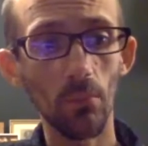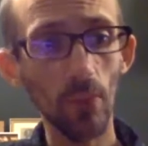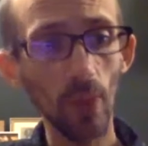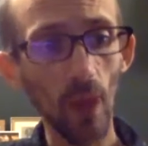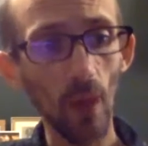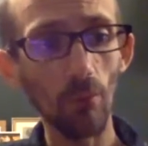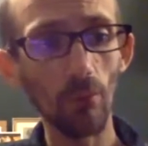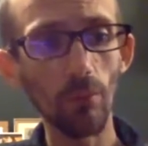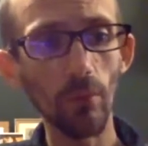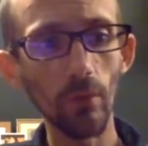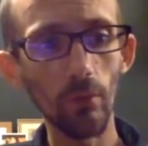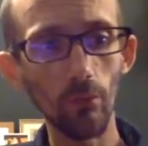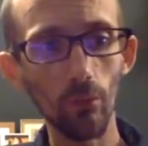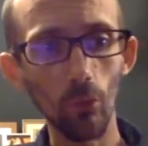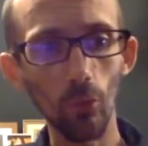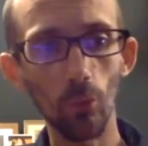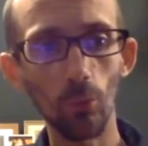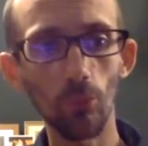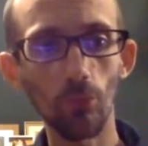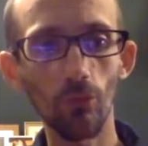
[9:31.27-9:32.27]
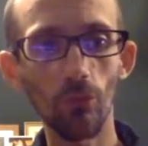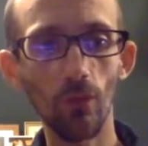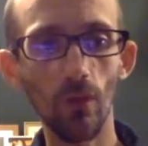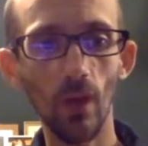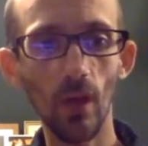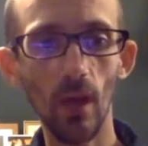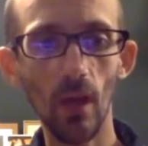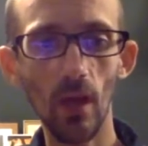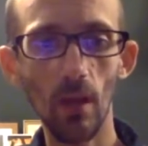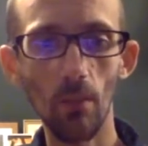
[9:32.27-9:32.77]

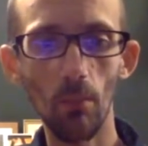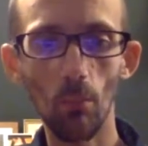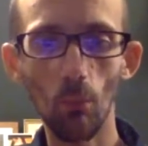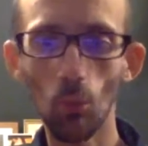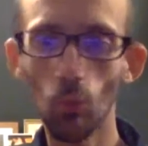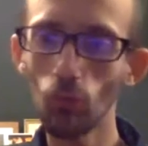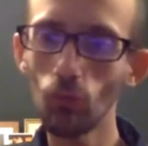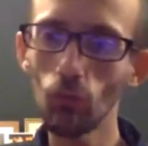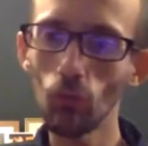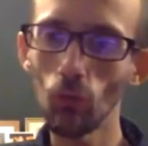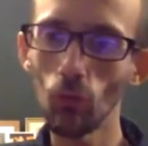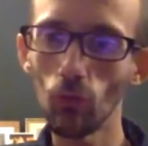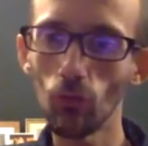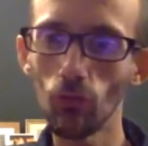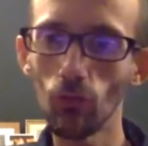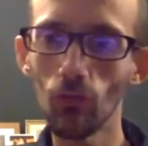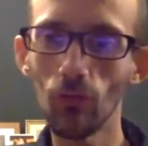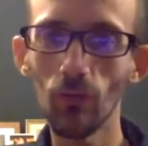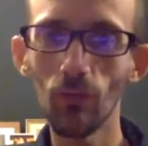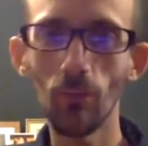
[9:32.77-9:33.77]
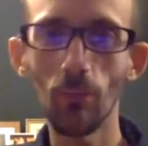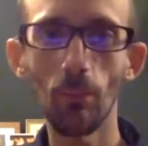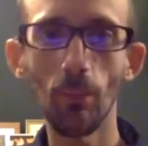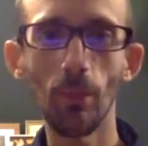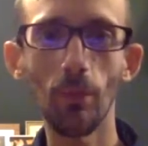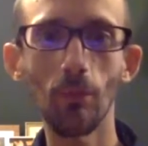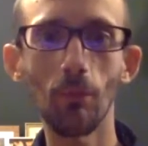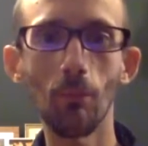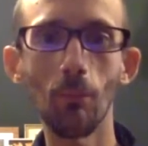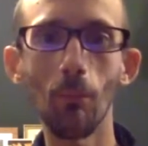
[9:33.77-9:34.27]
Regrouped, looked at different
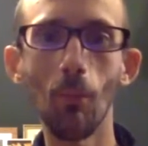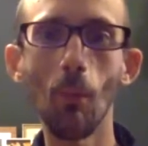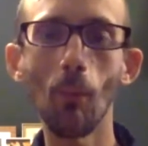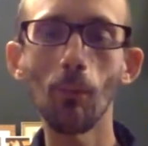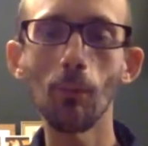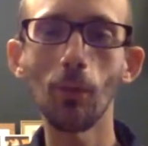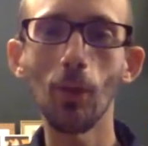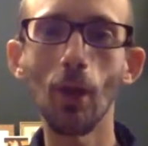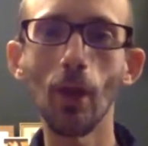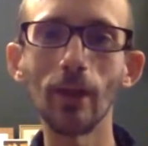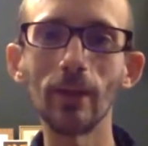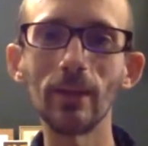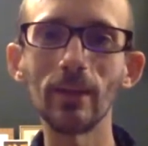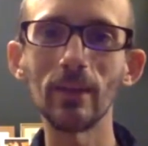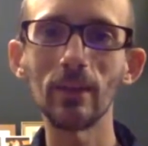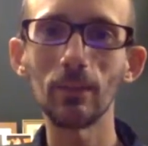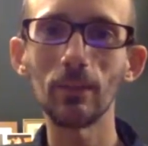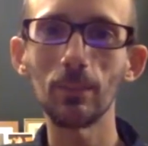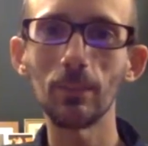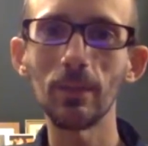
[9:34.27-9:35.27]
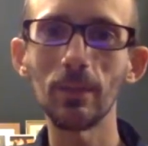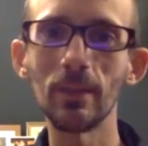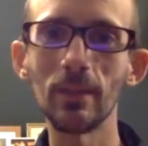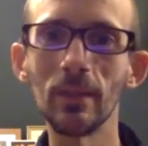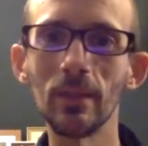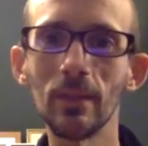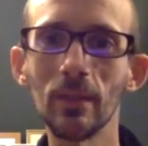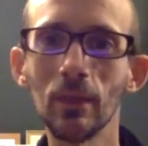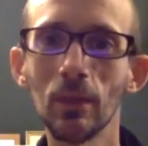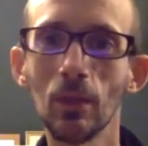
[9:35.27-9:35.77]
bits and bobs that I need to
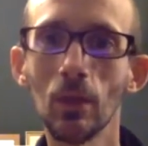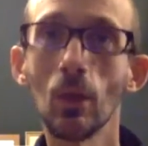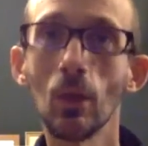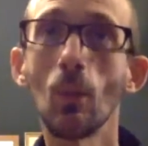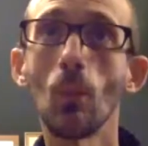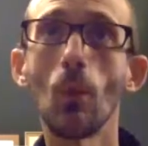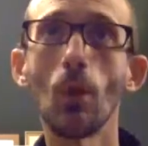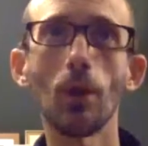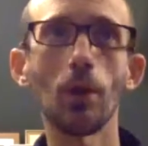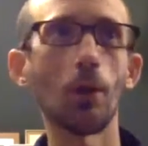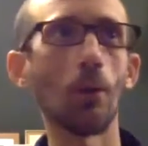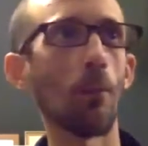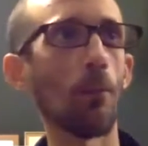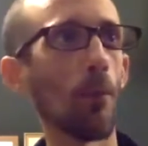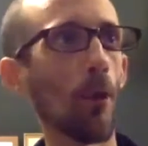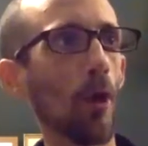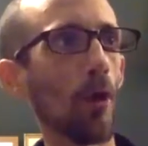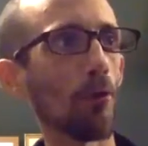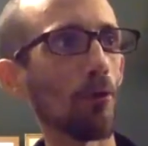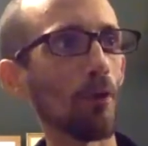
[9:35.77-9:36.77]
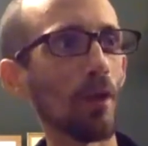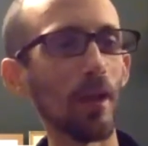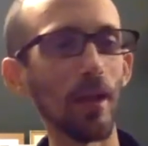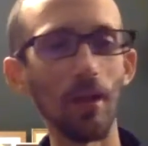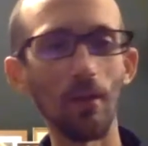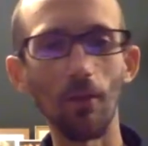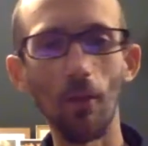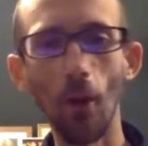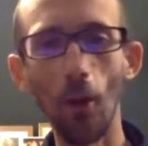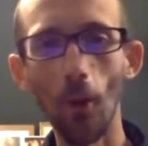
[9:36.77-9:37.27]
be working on
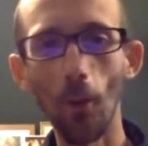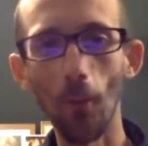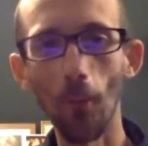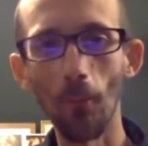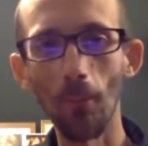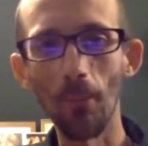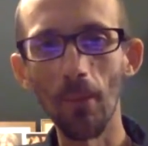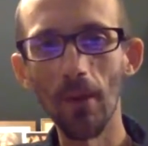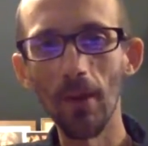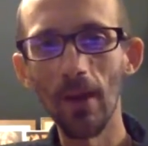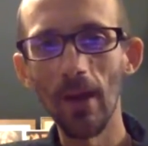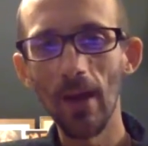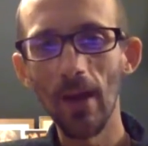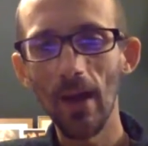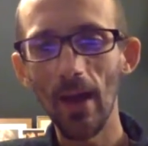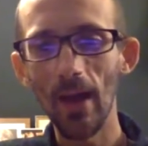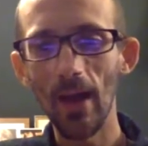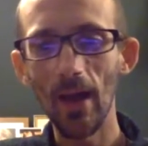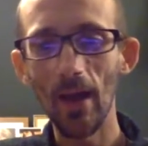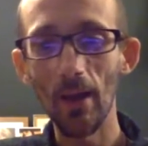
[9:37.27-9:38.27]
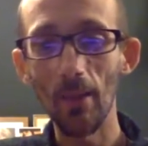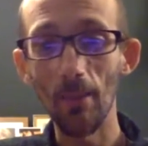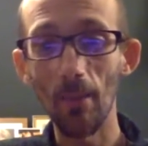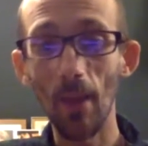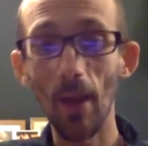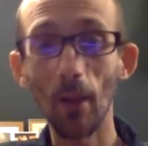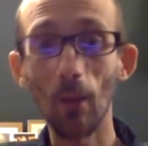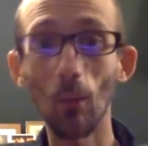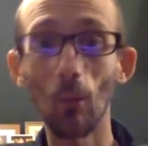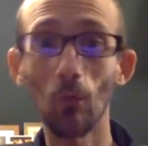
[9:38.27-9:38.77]
personally at home,
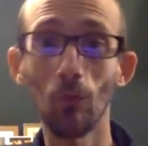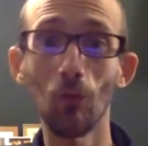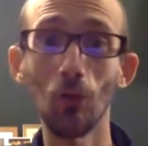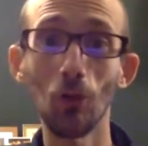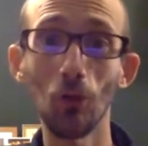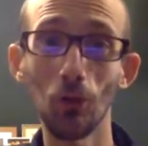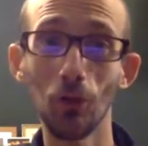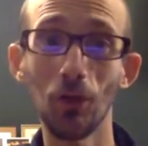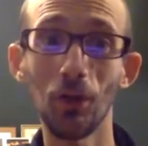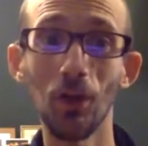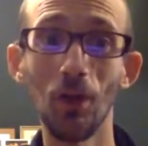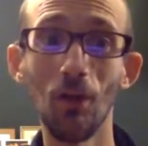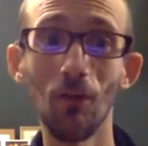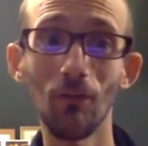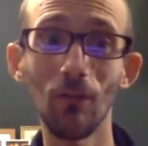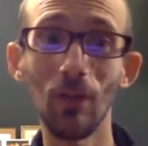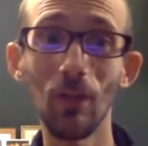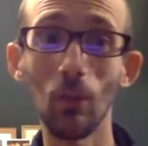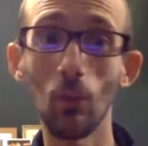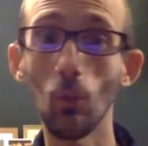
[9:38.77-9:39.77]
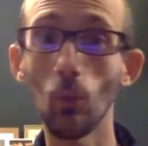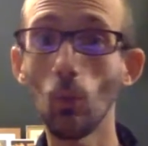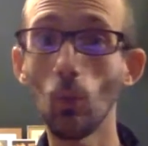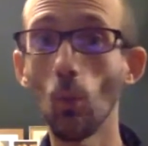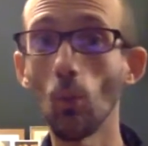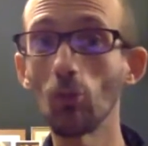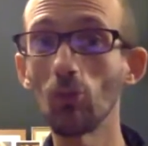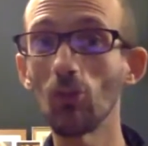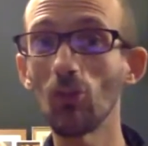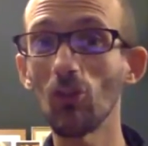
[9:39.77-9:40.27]
and also looking after little
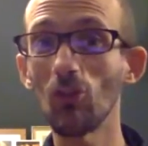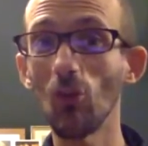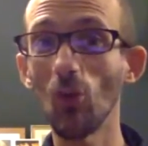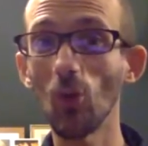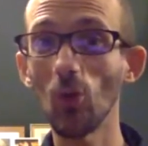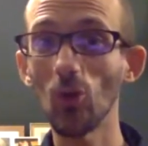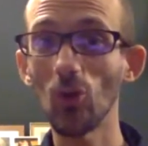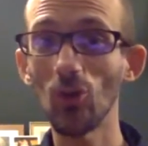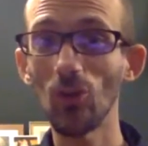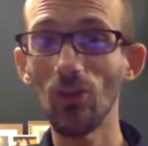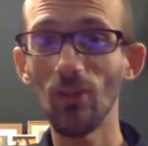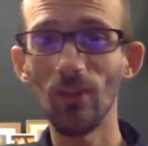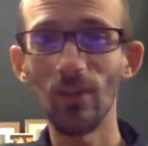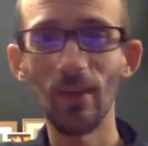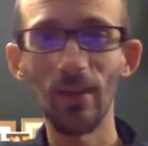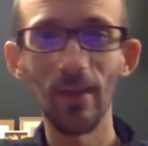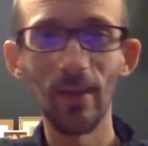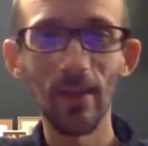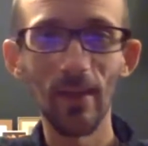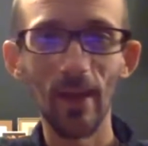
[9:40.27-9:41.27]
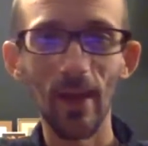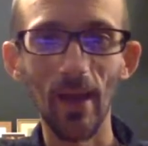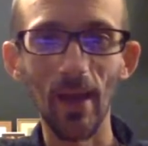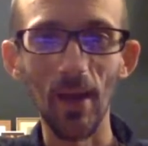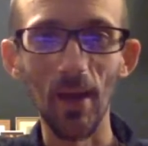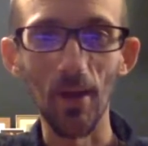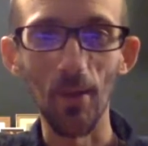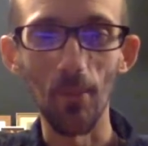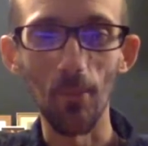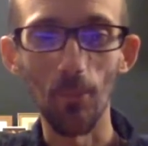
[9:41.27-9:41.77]
gorgeous dogs,
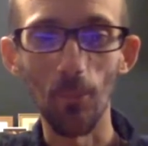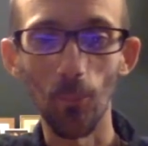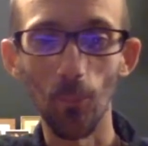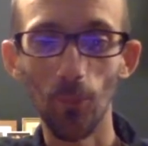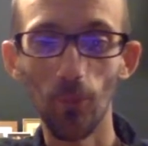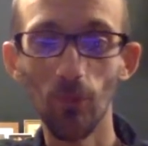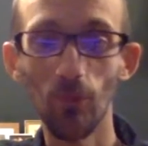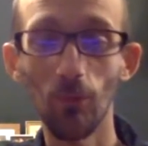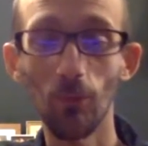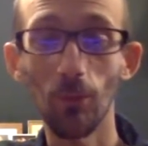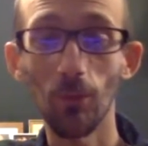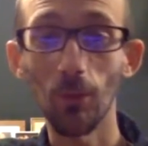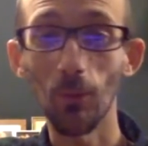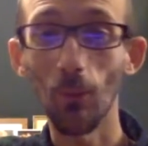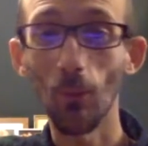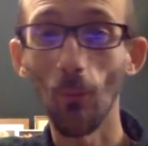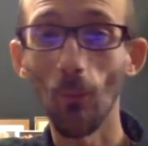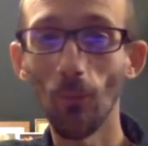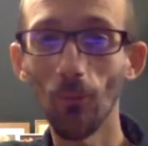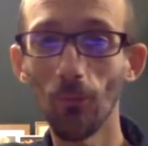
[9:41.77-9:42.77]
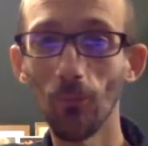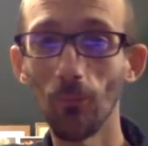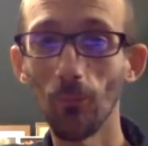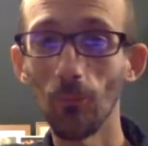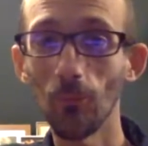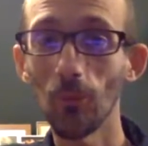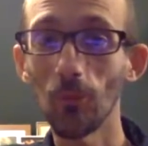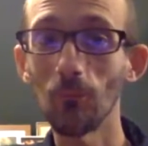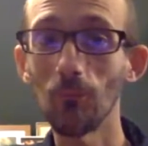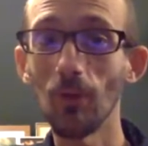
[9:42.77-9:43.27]
which has been awesome
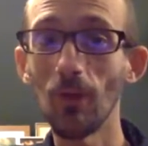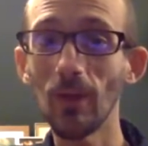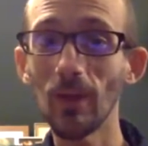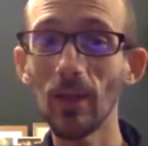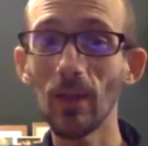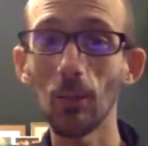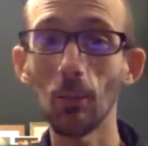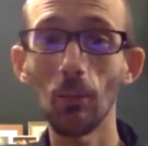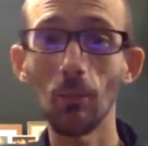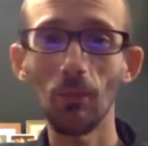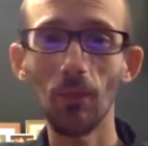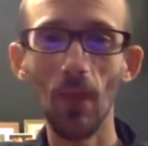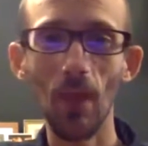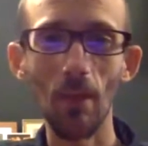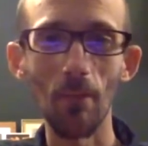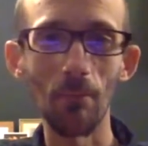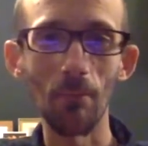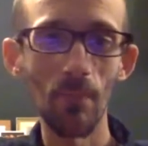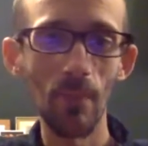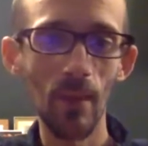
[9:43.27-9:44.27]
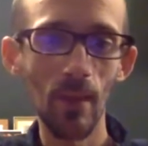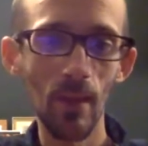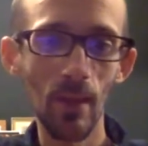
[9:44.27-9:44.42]
doing Reiki with them.